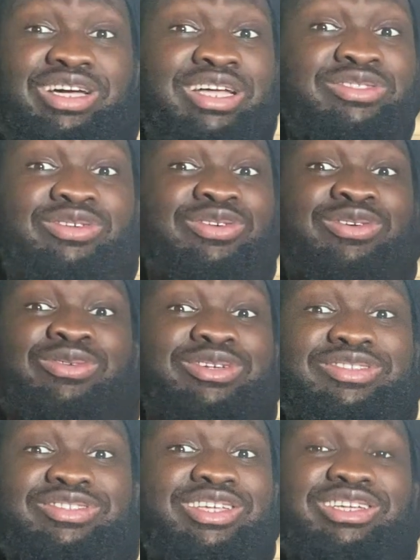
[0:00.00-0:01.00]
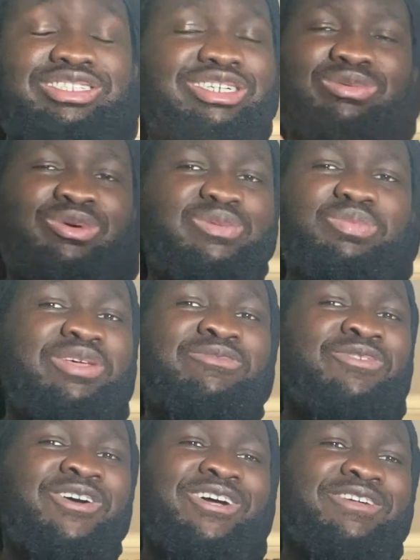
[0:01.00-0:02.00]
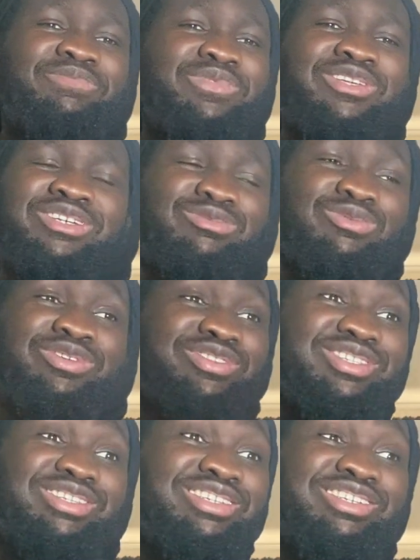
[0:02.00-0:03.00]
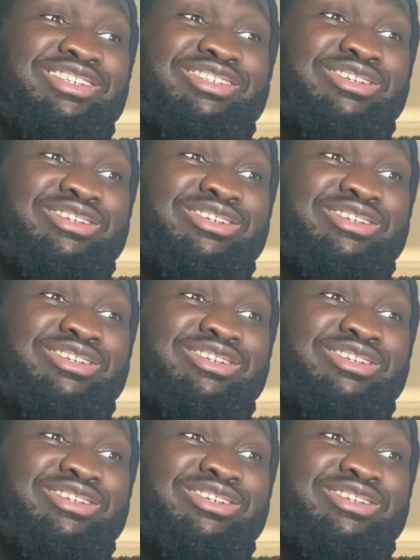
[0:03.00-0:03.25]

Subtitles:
I don't know what to say, he just wants he